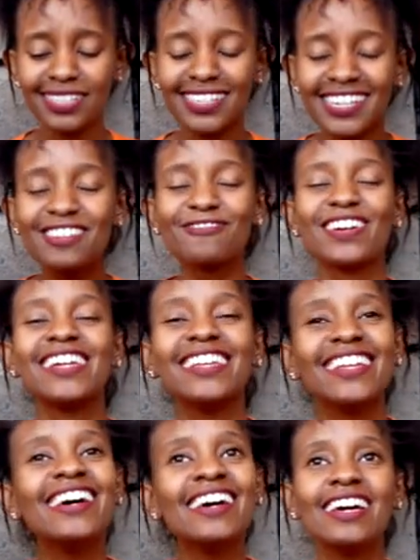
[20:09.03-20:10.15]
Even
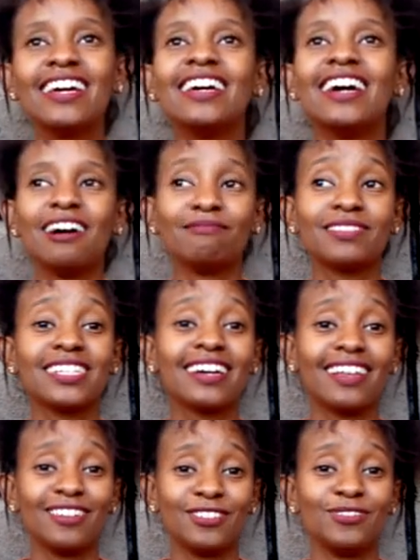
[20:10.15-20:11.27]
I'm saying a
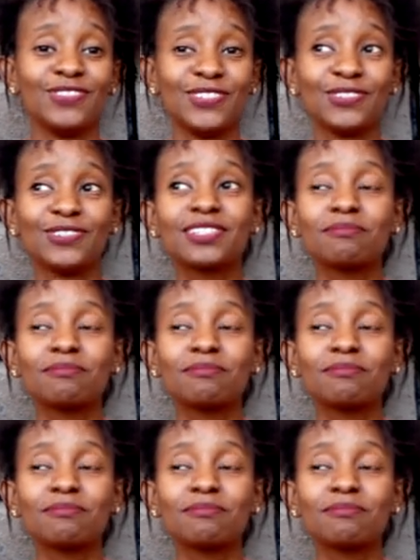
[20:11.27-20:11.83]
lot of videos,